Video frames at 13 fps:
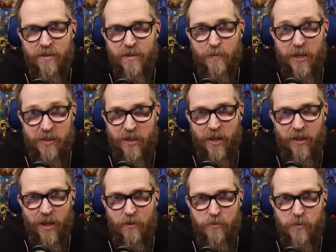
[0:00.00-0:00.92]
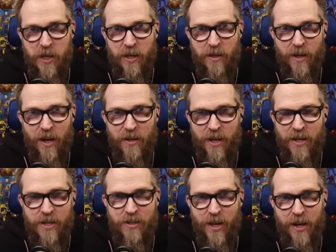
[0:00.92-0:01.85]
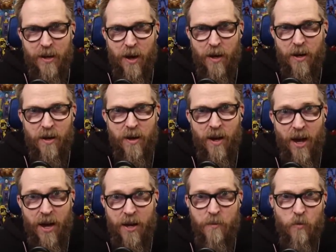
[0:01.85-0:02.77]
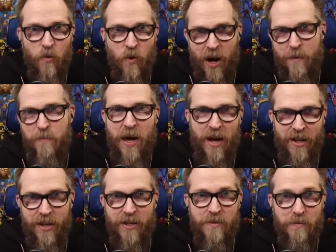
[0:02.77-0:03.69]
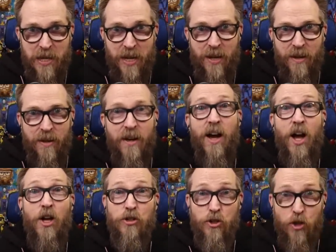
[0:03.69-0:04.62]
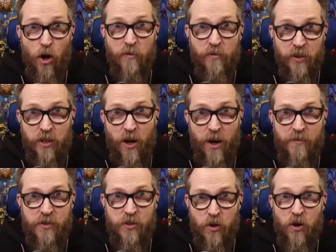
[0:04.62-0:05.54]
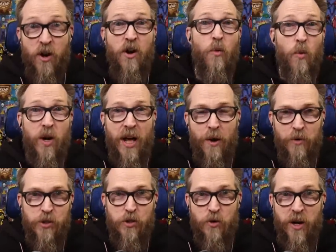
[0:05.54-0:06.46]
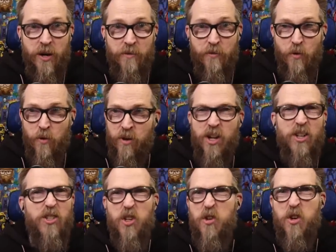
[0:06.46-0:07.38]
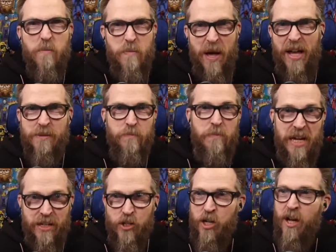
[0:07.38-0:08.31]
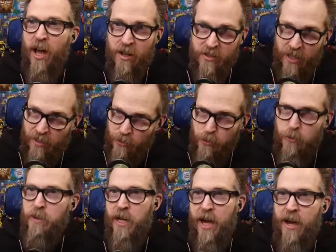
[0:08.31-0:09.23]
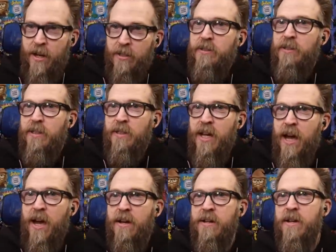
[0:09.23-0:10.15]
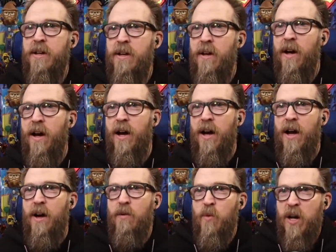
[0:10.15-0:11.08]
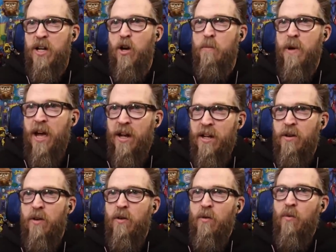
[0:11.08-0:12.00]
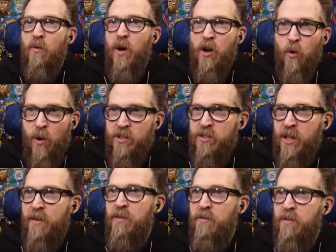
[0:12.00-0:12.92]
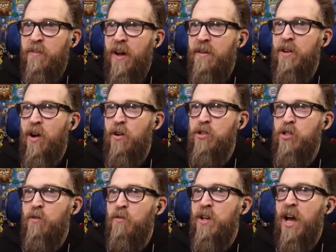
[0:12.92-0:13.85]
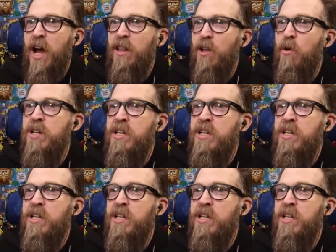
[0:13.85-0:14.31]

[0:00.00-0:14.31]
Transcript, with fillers: "My son loves me," and then he's like, "I am right back into being a Starfleet officer, what I was trained for. Do your best, bitch." I was like, "Oh yeah, yeah." Uh, Radio Man 1017 for $5. You forgot Lower